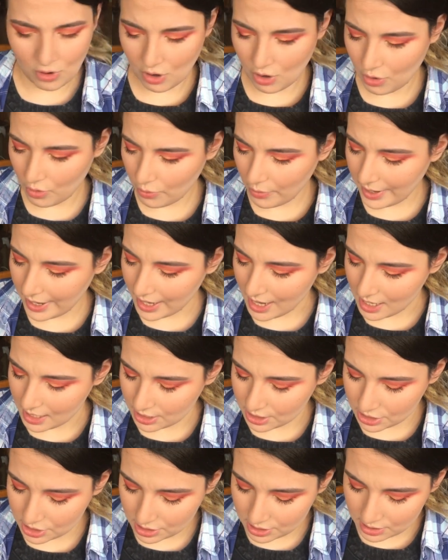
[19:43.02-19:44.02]
Oh,
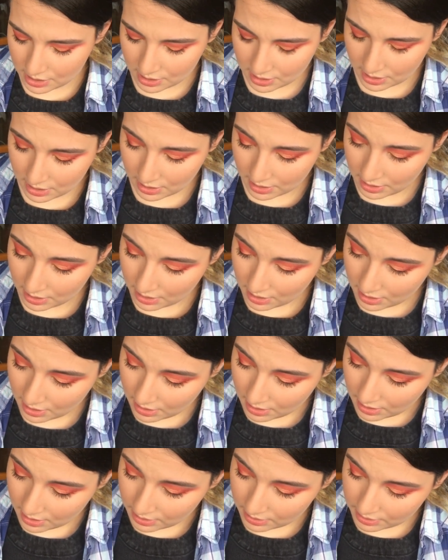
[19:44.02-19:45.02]
wait.
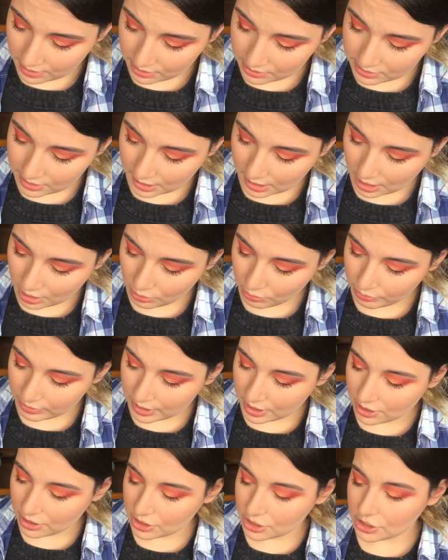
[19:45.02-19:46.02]
There's like a
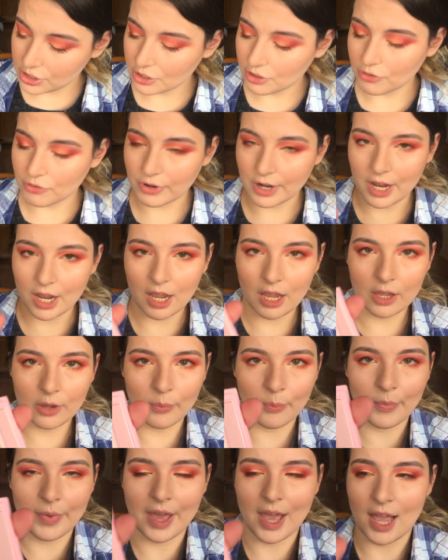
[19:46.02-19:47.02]
weird gray
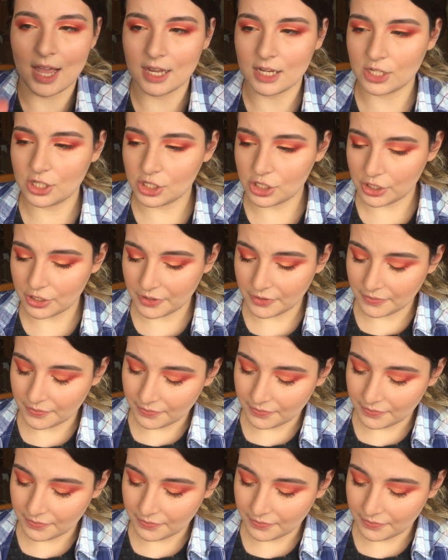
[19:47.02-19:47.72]
mat.